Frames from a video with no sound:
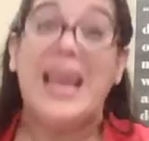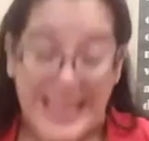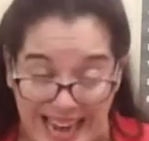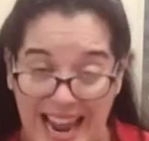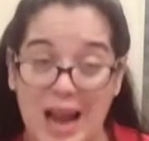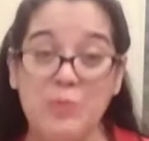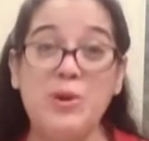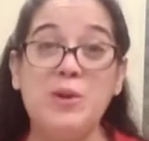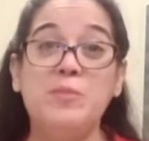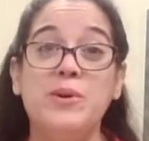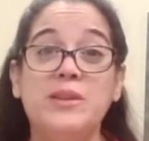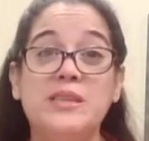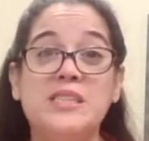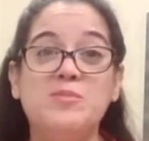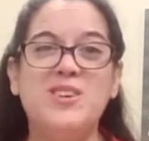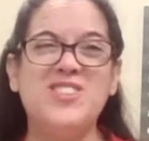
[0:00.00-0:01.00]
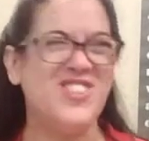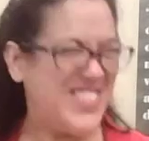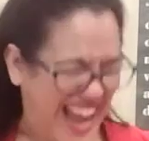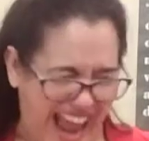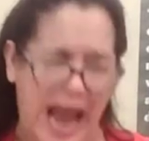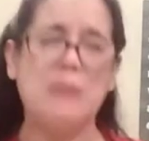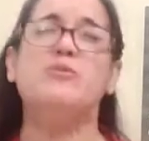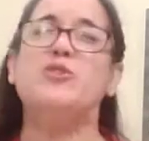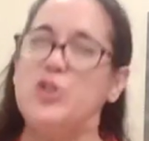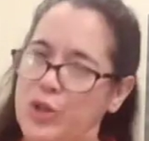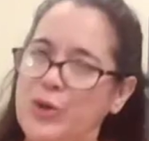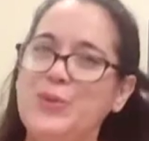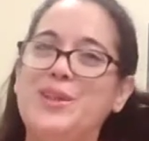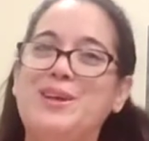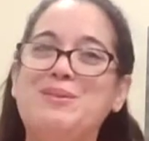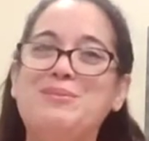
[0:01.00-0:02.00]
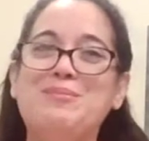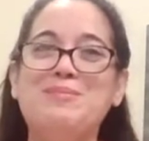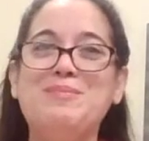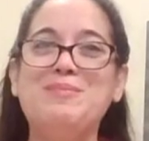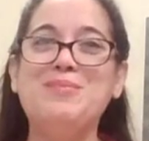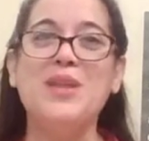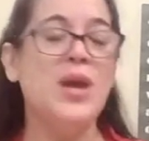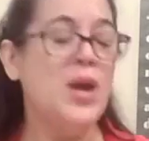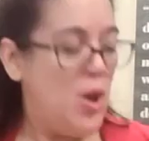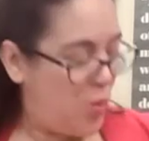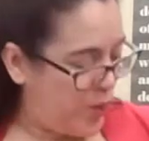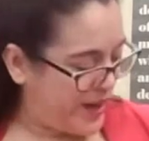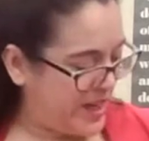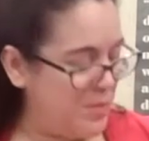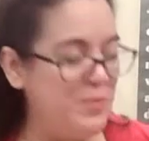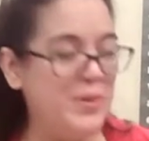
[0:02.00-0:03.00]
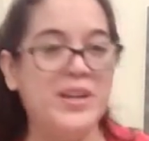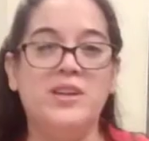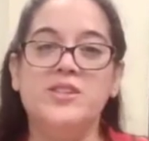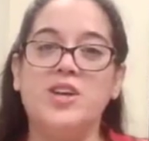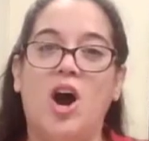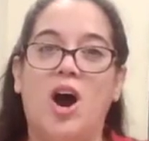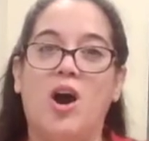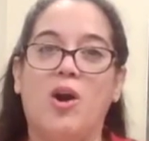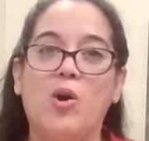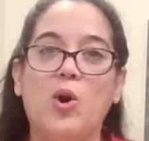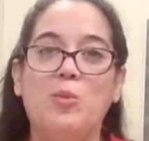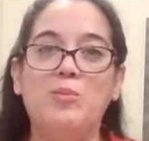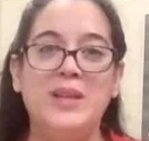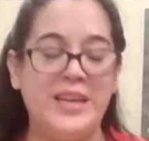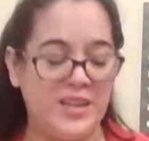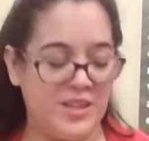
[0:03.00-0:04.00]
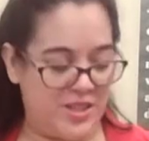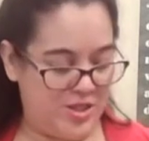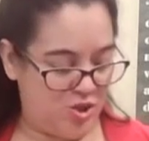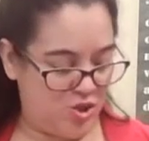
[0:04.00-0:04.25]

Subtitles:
Can we build these muscles? Absolutely. We can build our obliques,